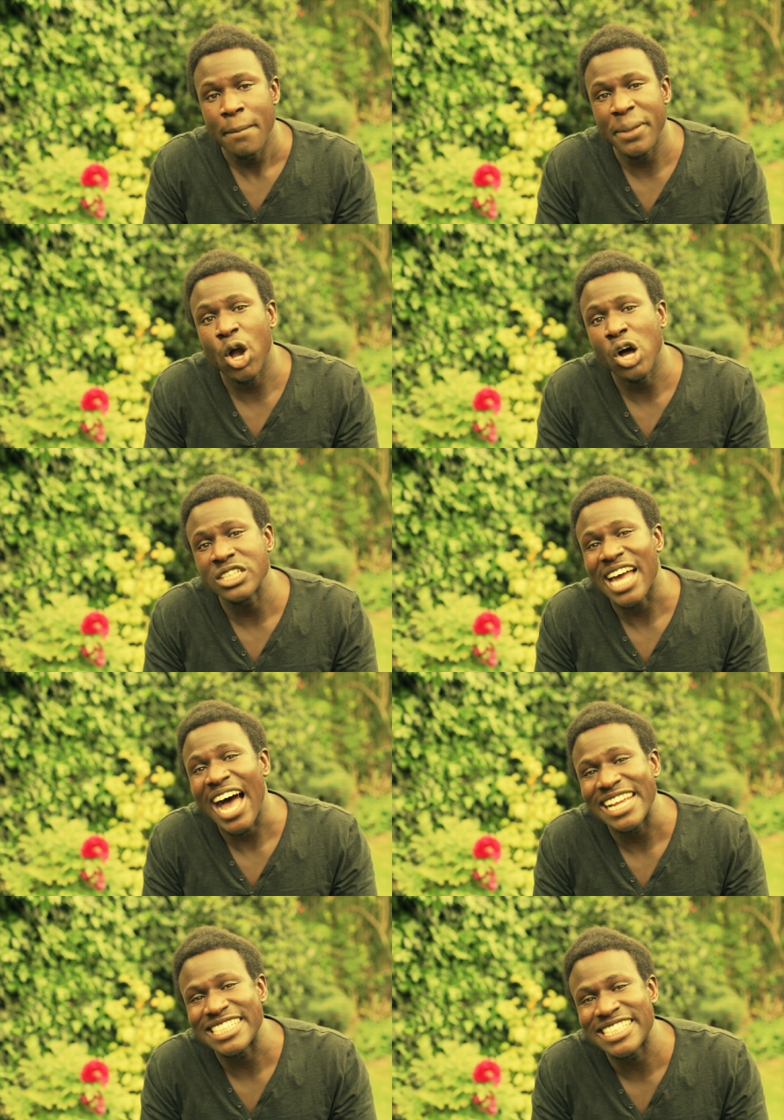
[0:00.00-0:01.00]
because
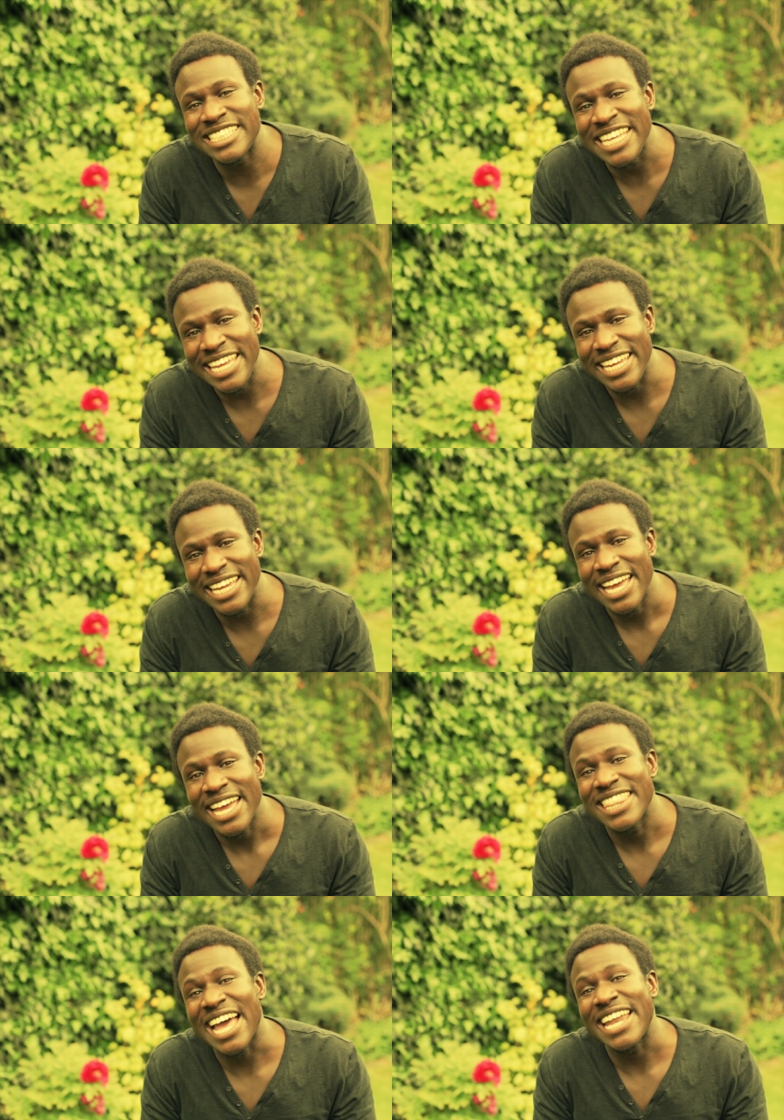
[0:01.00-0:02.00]
I see
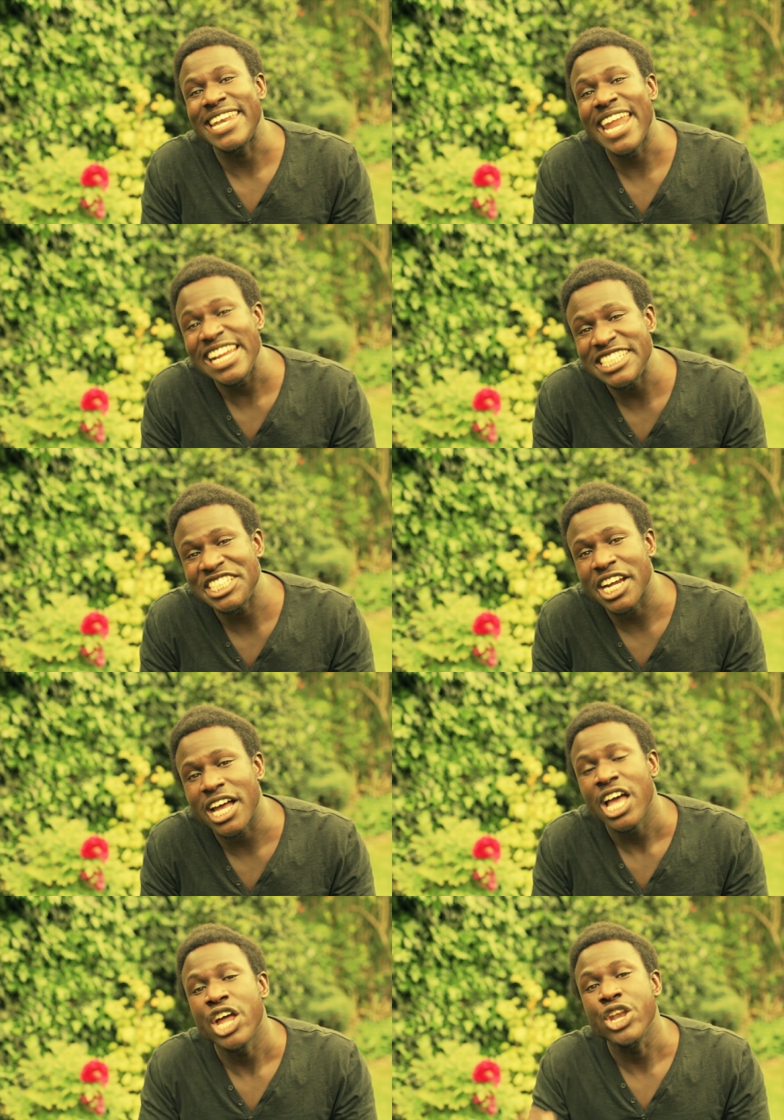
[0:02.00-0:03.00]
that nature
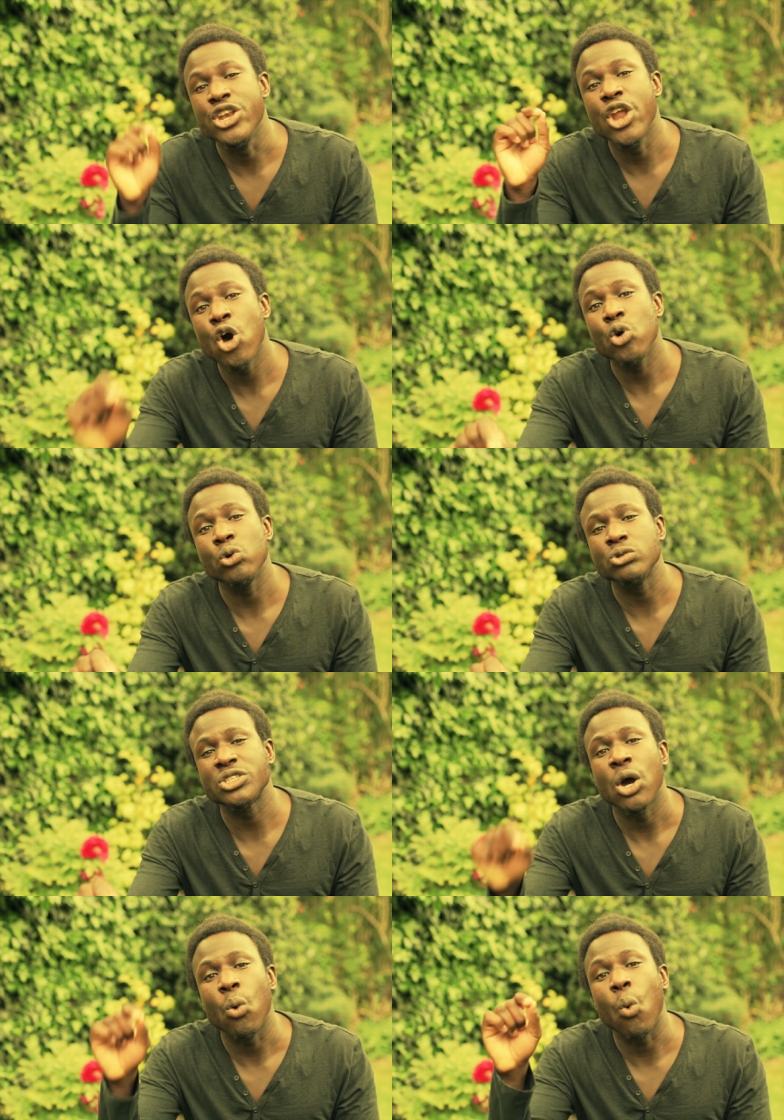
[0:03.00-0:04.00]
knows
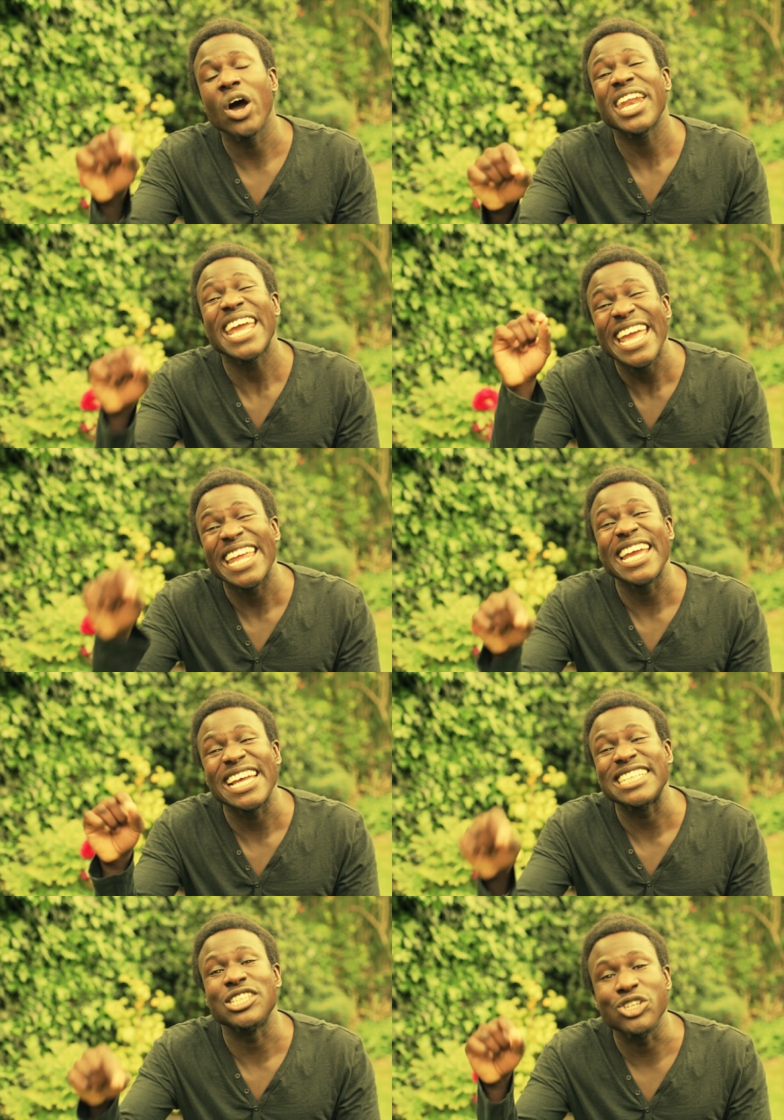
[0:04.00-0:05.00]
what it
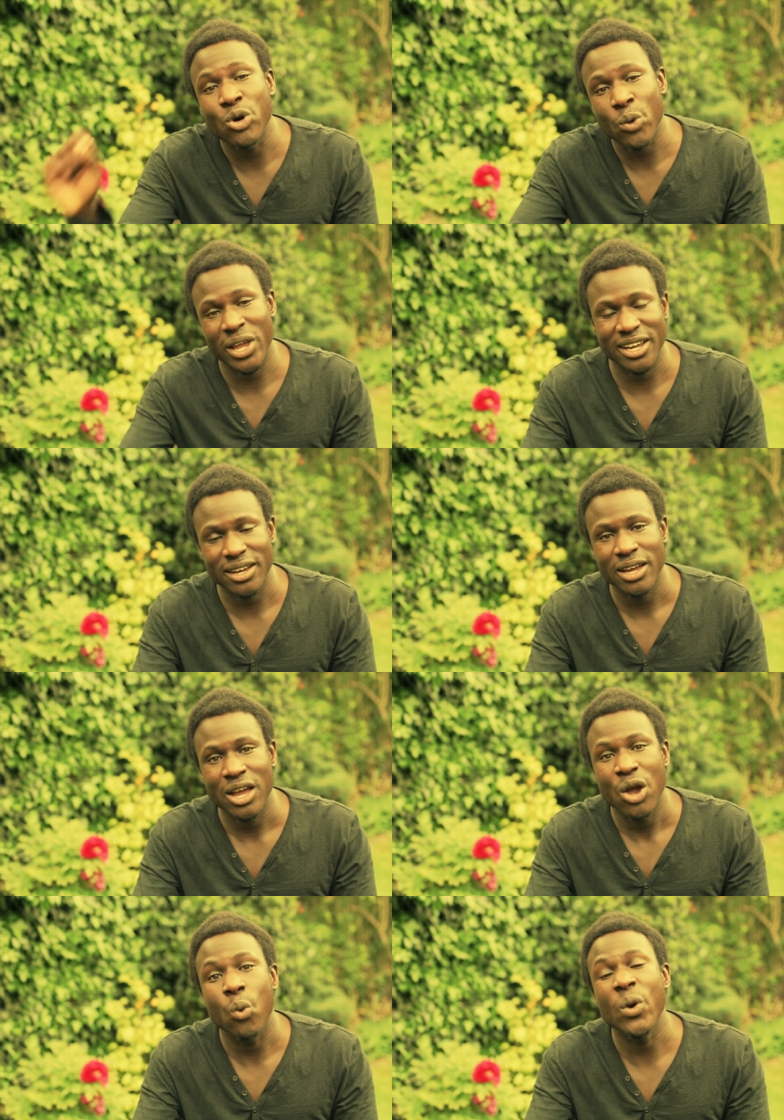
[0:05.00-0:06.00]
is doing.
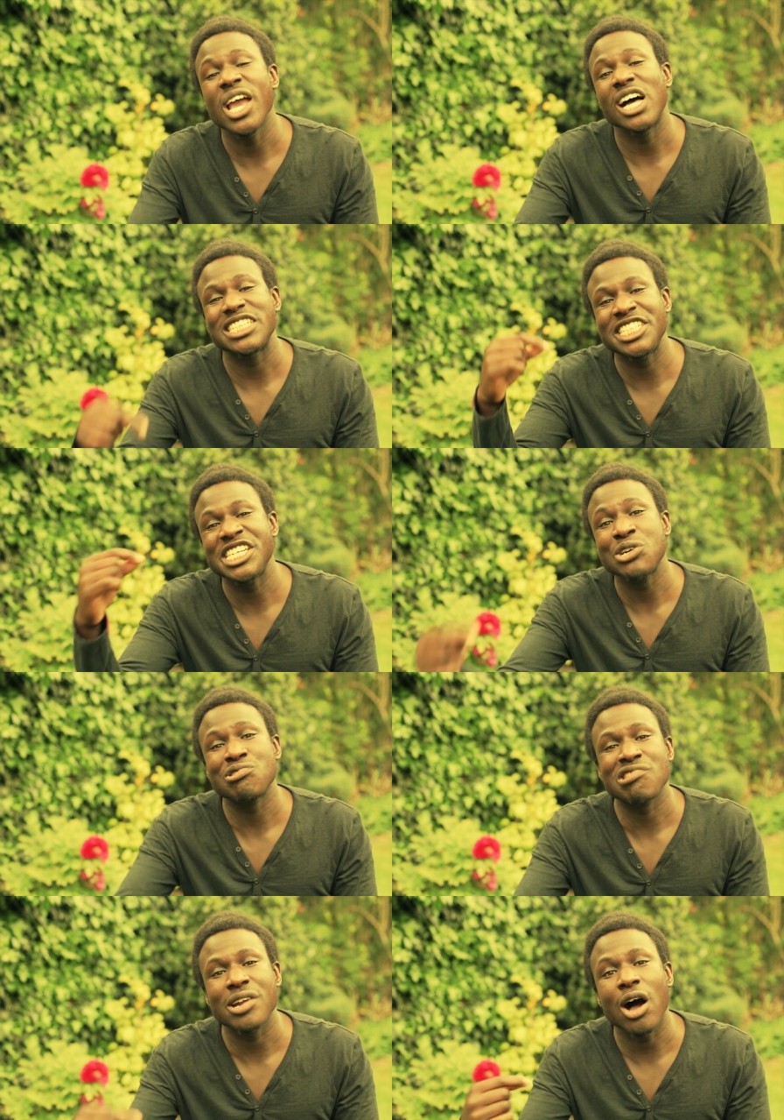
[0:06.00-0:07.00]
We are
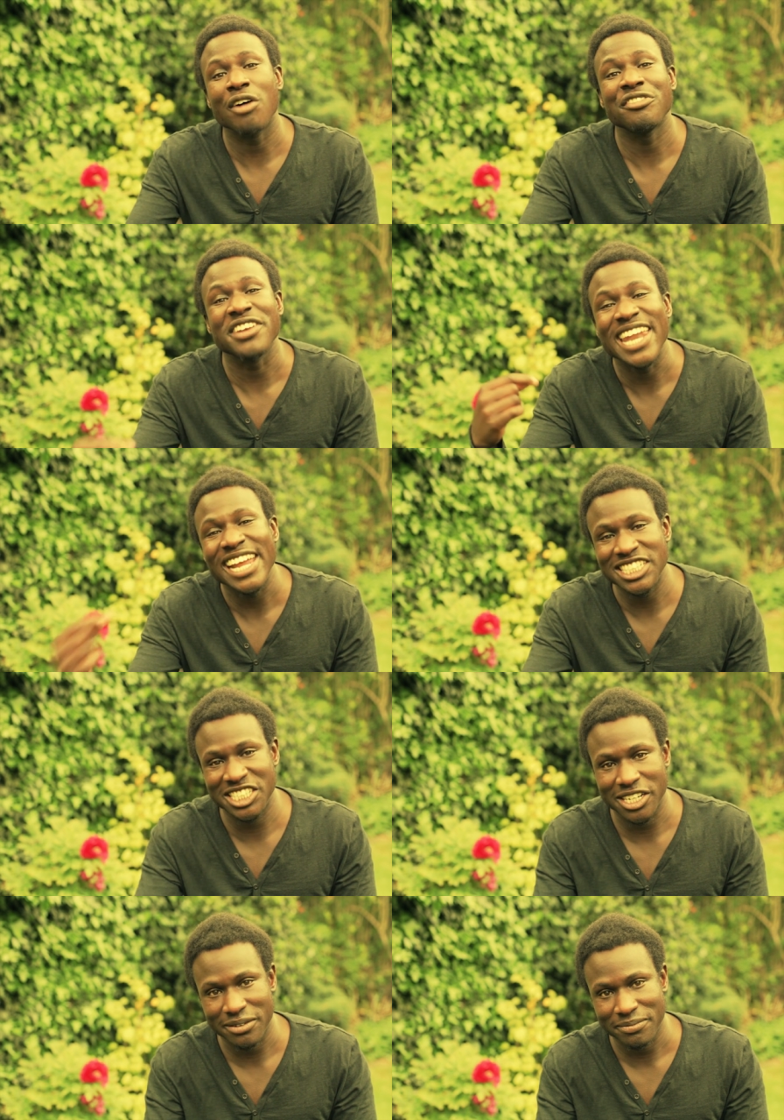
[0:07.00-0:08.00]
children of nature.